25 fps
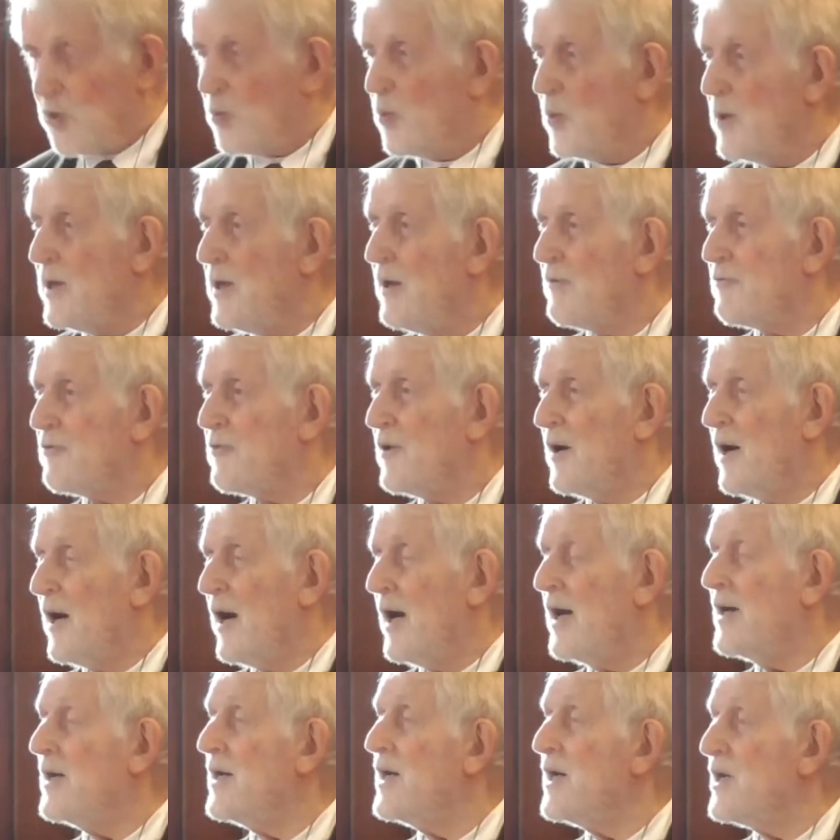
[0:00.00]
We have
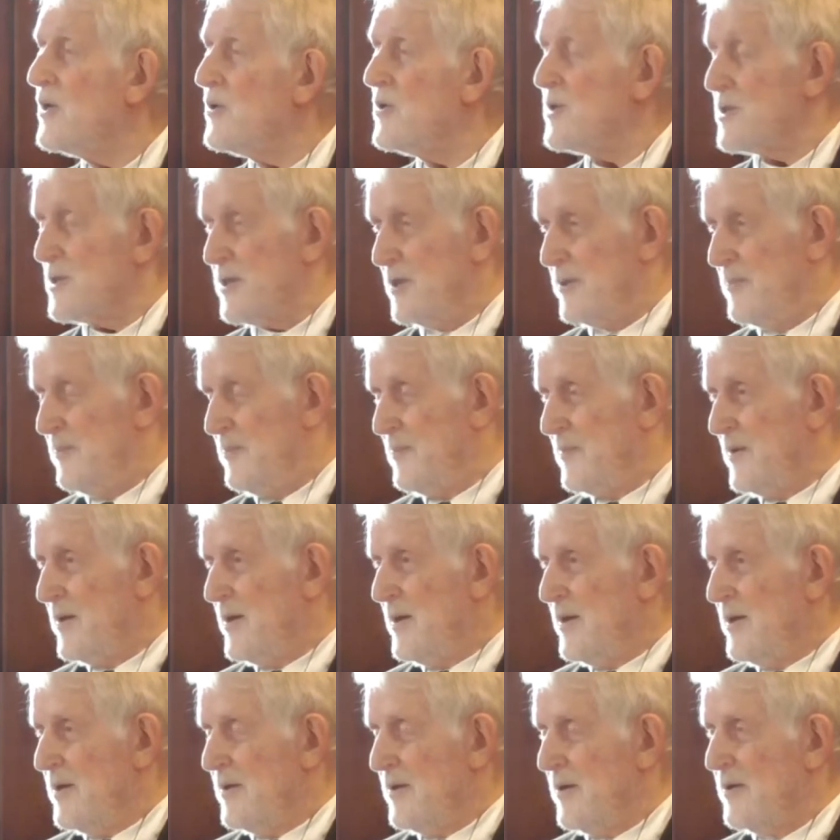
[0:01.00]
inherited
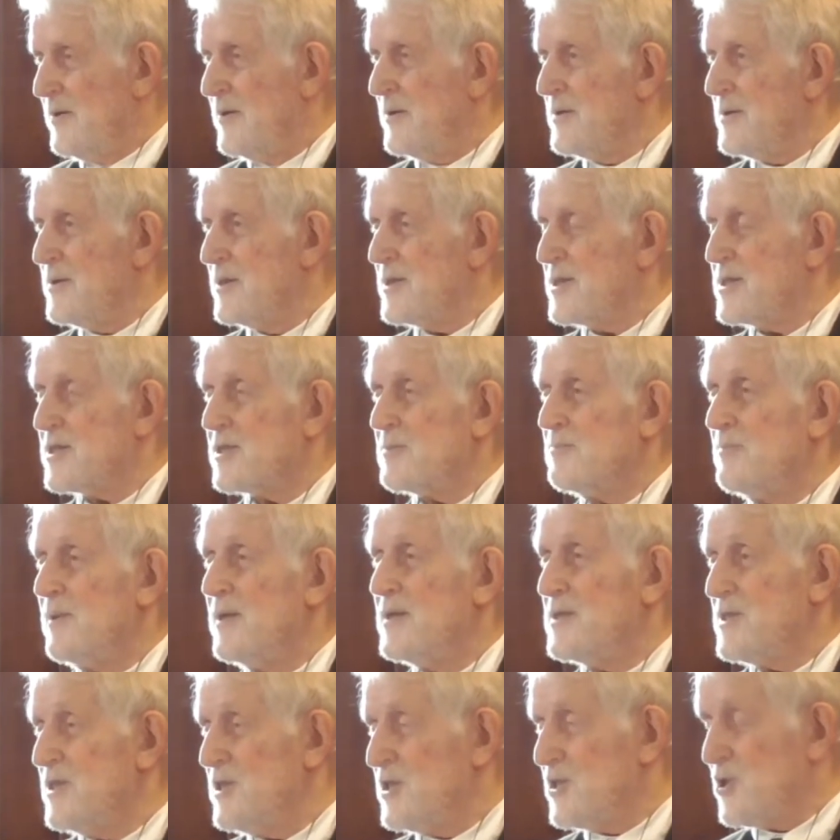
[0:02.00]
this
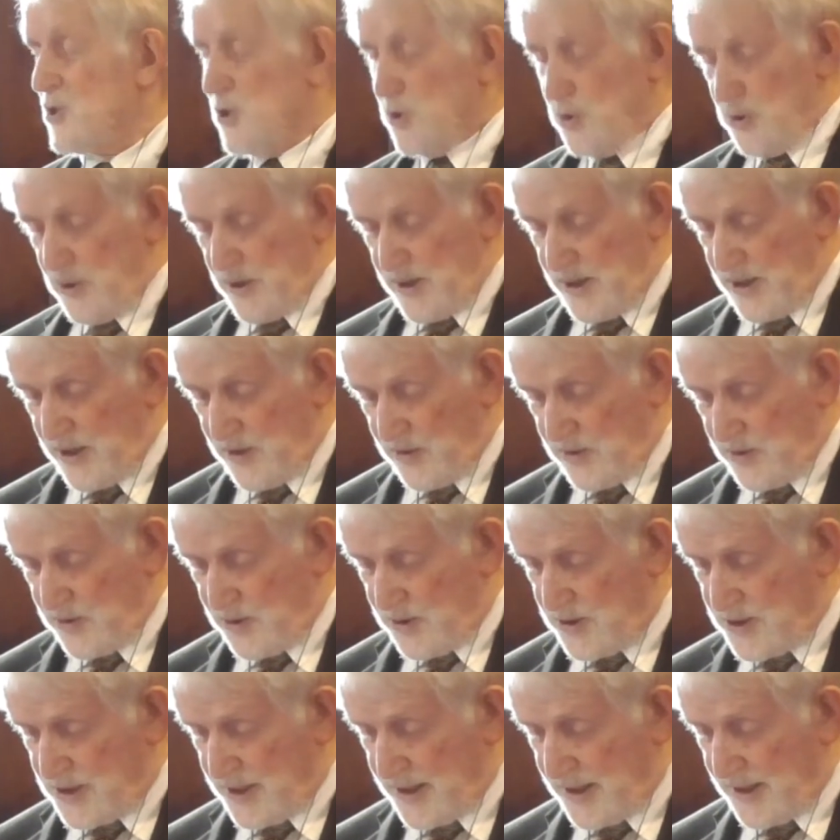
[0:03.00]
messy story here in
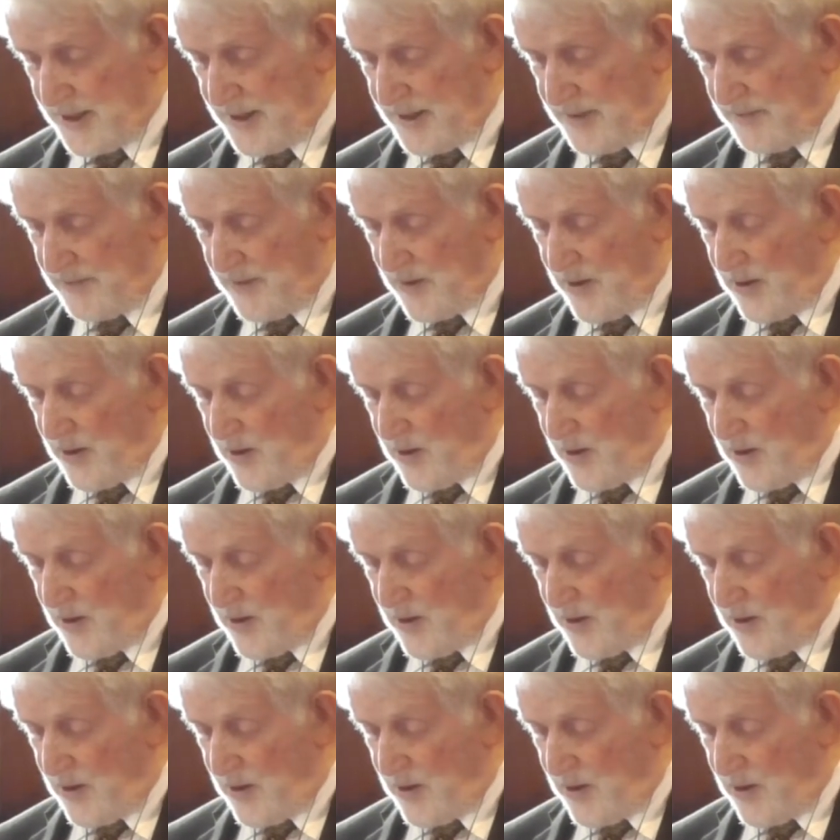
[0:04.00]
New Zealand.